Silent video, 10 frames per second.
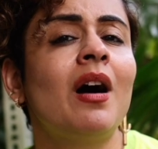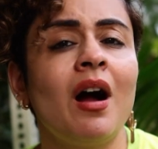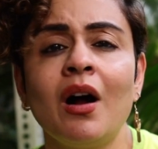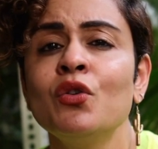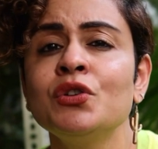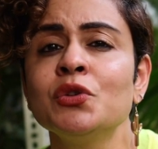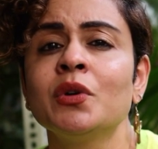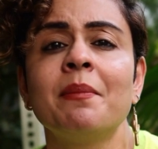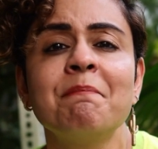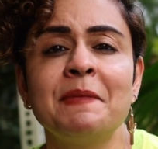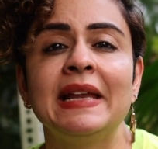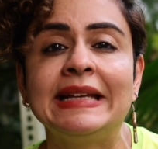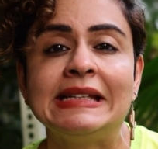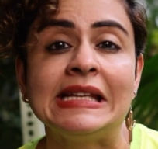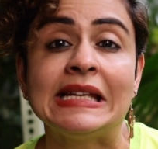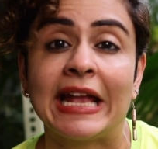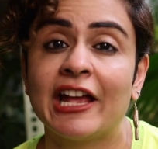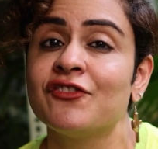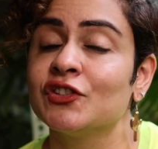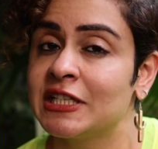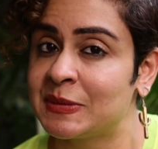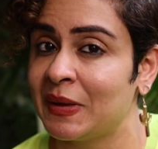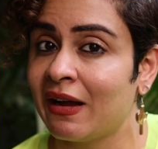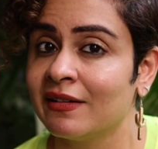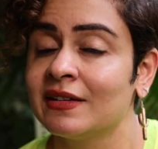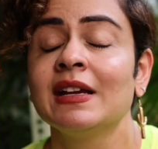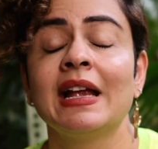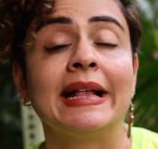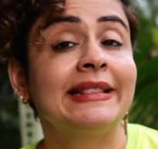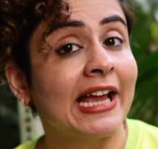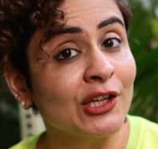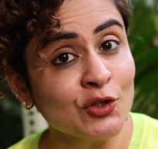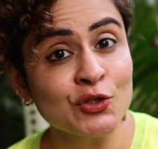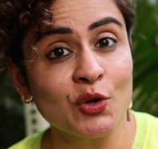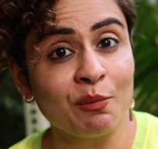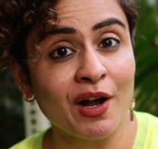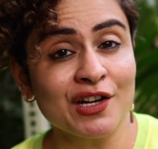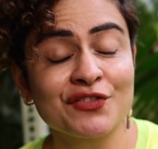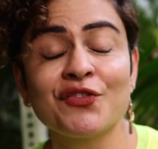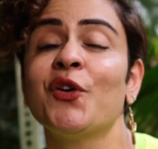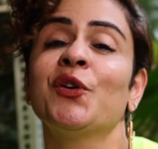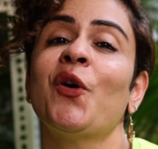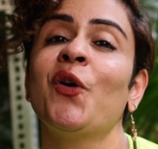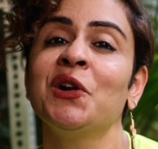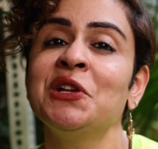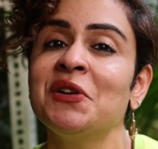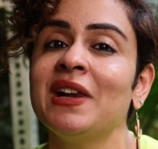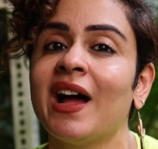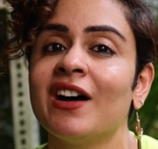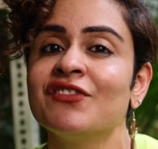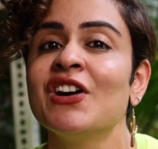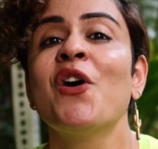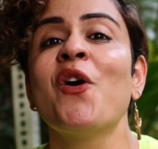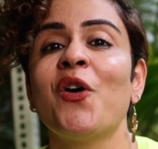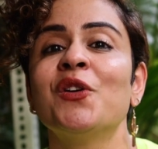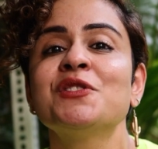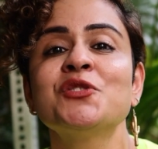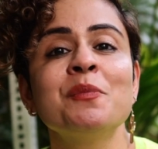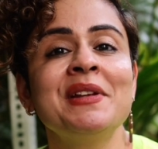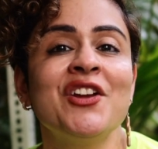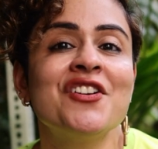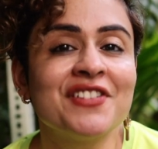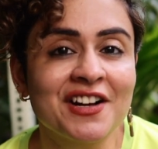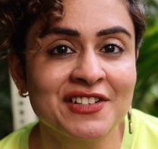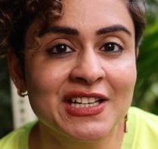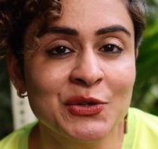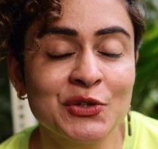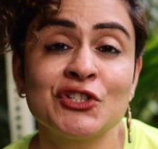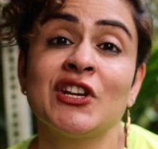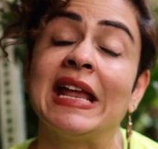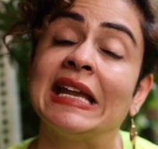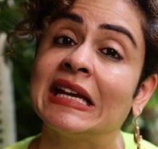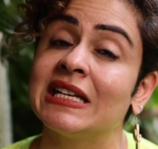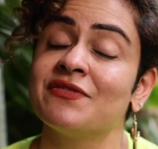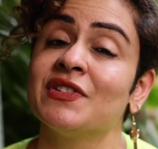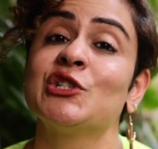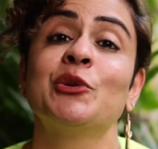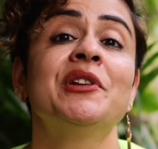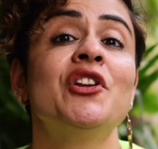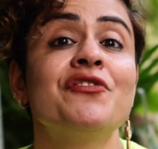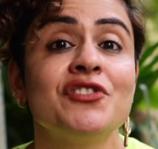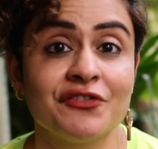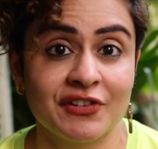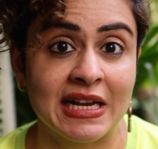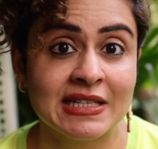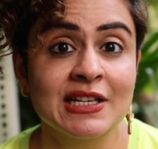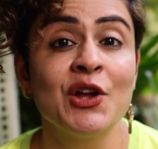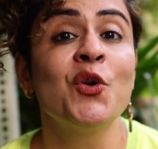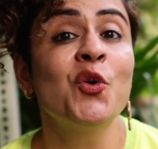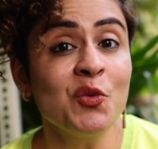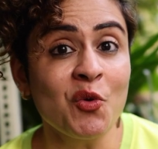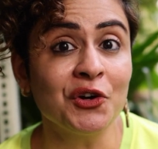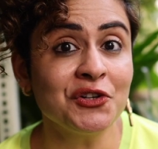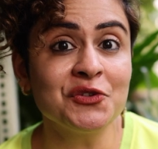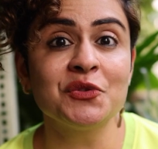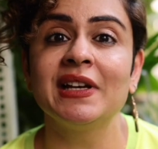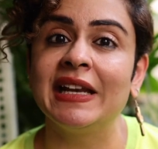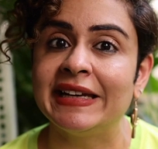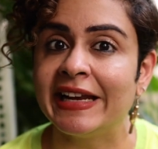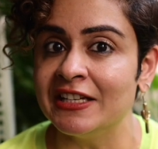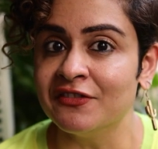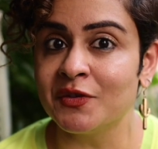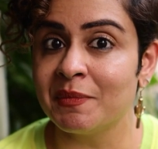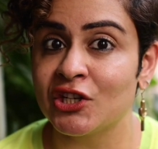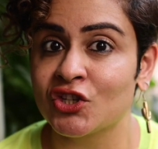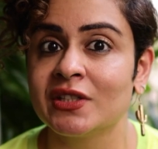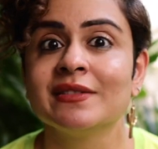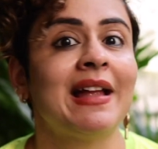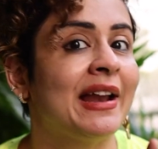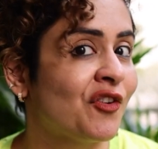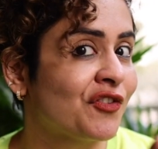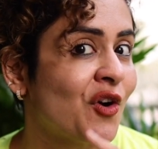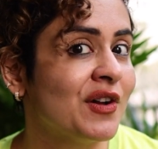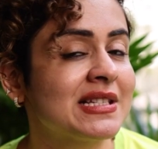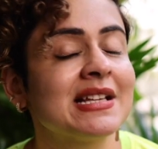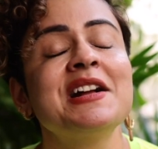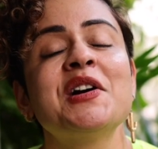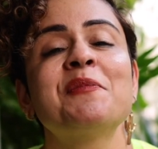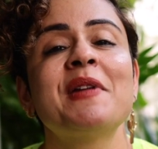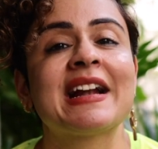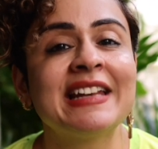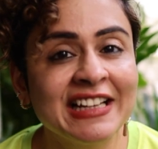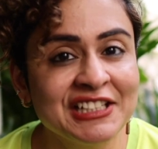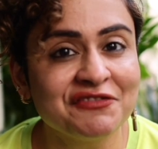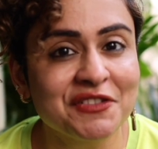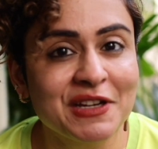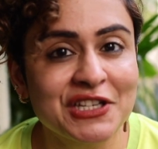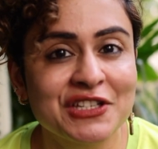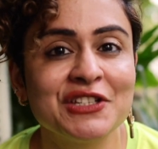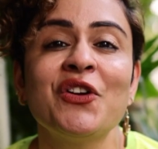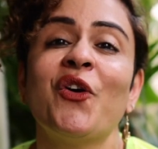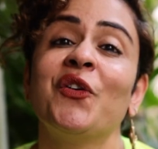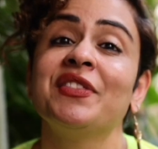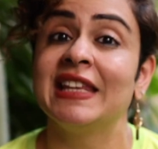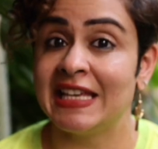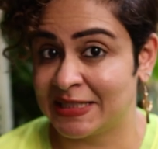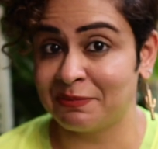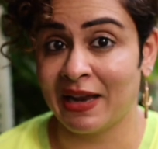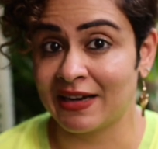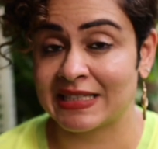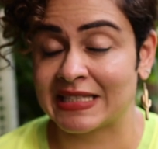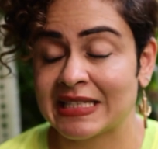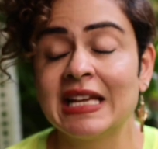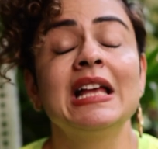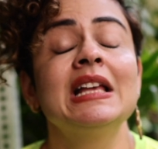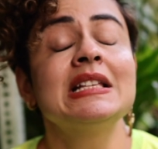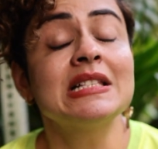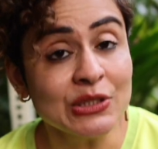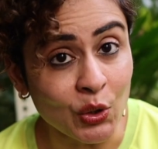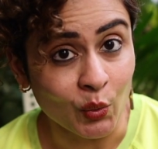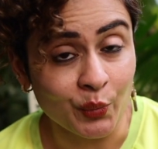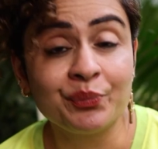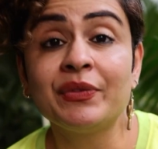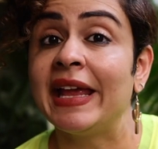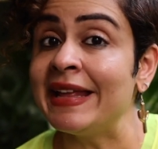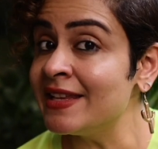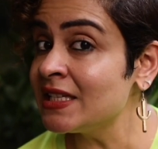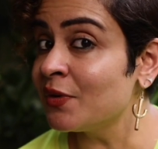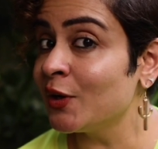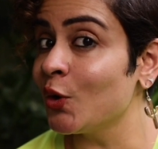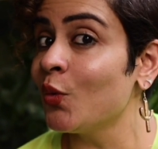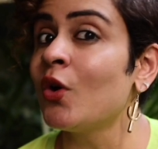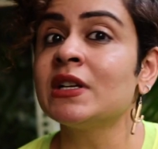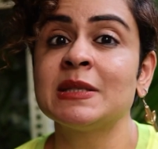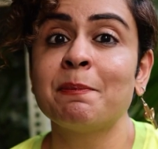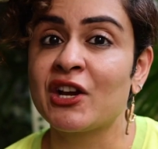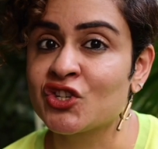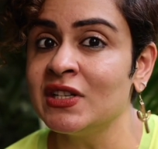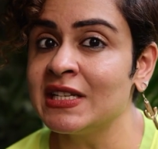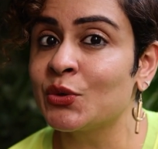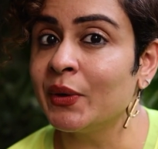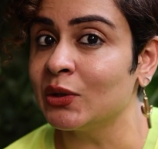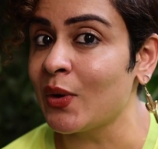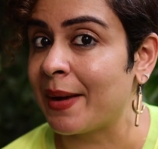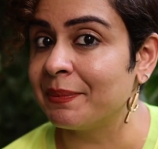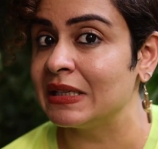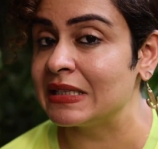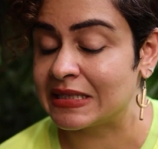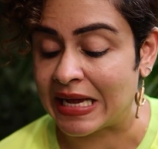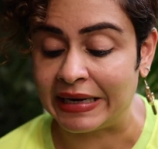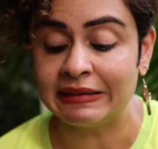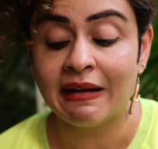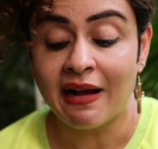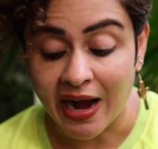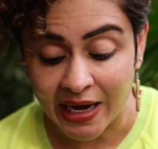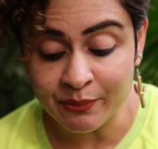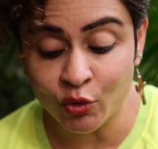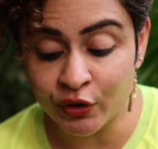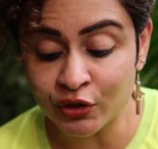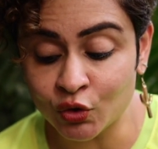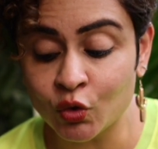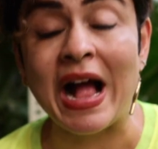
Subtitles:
how to completely care for this plant. And thank you so much for all your love on so many of our videos, sharing it with so many of your friends who want to know the detailed information and of course a practical information on these plants. So, in this video, what special is going to happen is that I'm going to